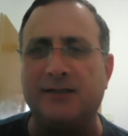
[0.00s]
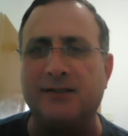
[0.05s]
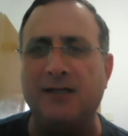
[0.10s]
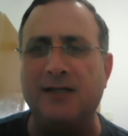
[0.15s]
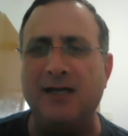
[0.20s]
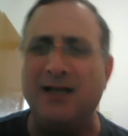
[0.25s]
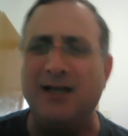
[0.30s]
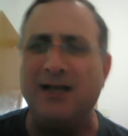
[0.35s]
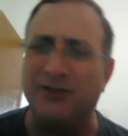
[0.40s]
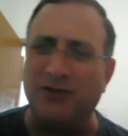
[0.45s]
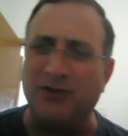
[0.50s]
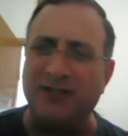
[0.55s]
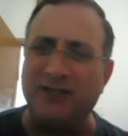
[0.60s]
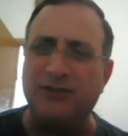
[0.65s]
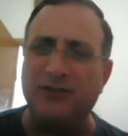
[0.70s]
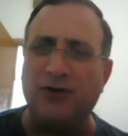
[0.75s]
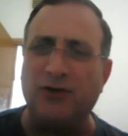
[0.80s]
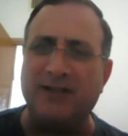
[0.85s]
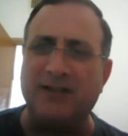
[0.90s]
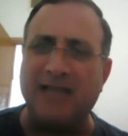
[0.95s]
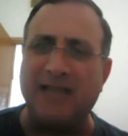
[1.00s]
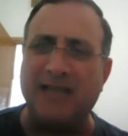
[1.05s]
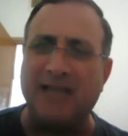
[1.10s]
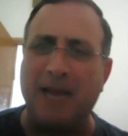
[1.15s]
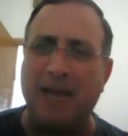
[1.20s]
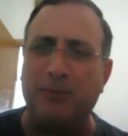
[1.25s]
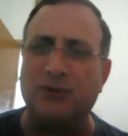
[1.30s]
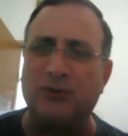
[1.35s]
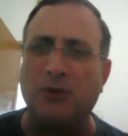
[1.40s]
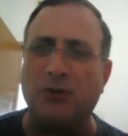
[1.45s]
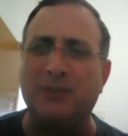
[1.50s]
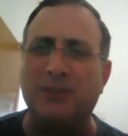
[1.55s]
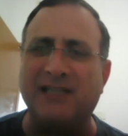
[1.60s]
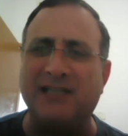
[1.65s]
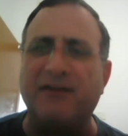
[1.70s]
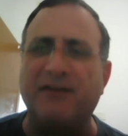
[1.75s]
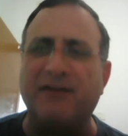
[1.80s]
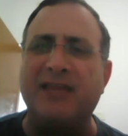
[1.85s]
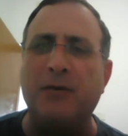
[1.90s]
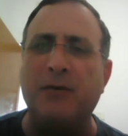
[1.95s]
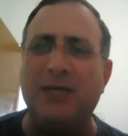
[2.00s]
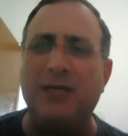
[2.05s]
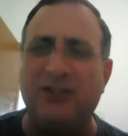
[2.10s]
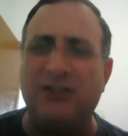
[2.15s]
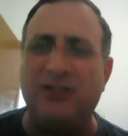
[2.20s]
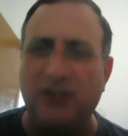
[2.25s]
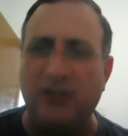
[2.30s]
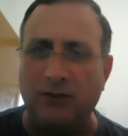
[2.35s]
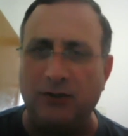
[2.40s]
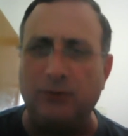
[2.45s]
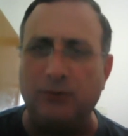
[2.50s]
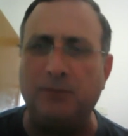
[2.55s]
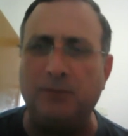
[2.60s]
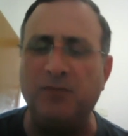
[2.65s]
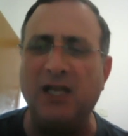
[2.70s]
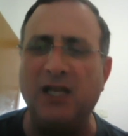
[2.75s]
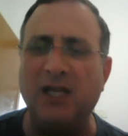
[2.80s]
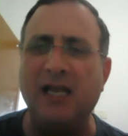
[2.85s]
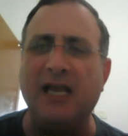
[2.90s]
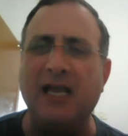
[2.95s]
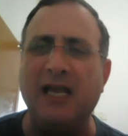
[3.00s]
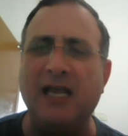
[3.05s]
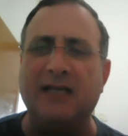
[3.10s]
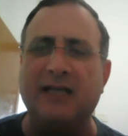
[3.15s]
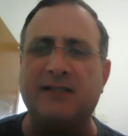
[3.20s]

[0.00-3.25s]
So these are examples. Almost everything we do is